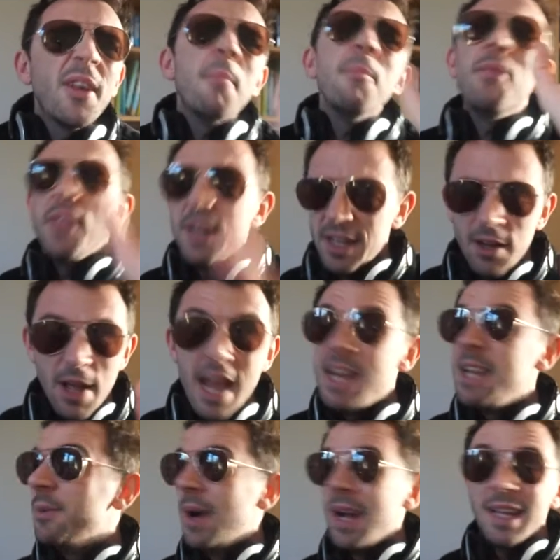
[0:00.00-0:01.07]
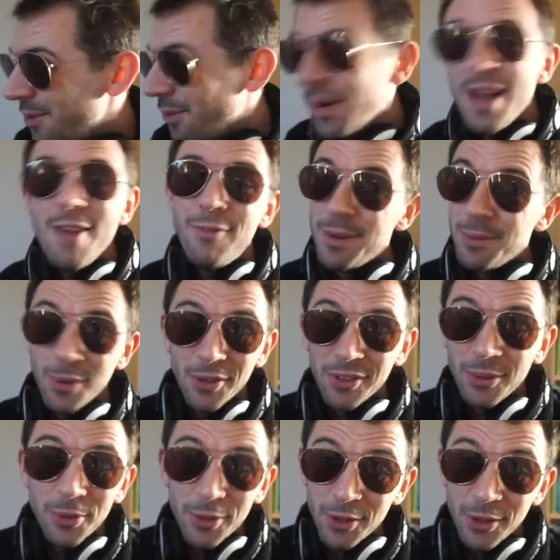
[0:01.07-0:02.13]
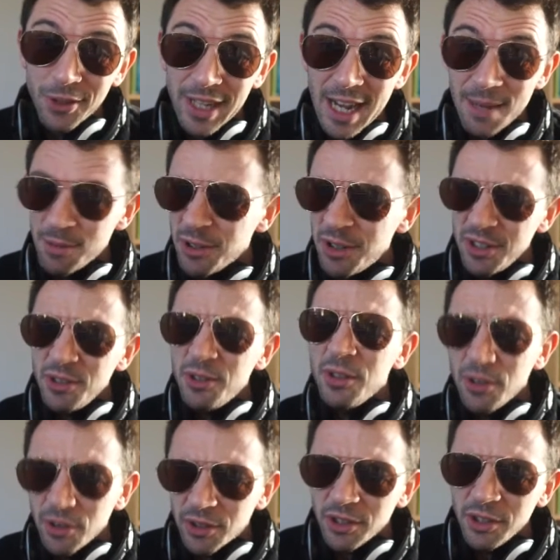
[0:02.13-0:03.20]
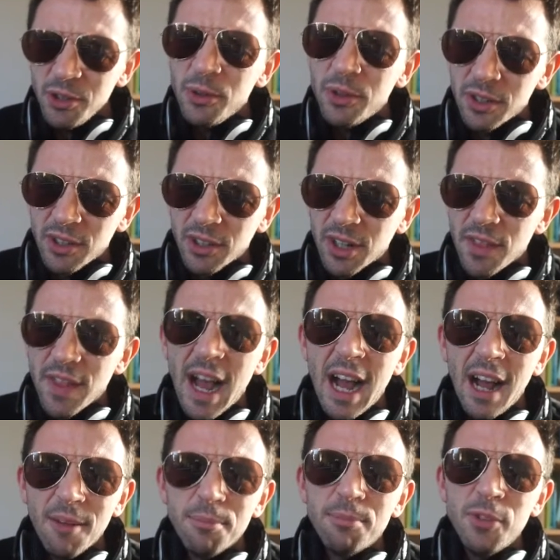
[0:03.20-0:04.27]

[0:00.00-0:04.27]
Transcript: Something, anyway, whatever it was a good game. Look, you can look at that.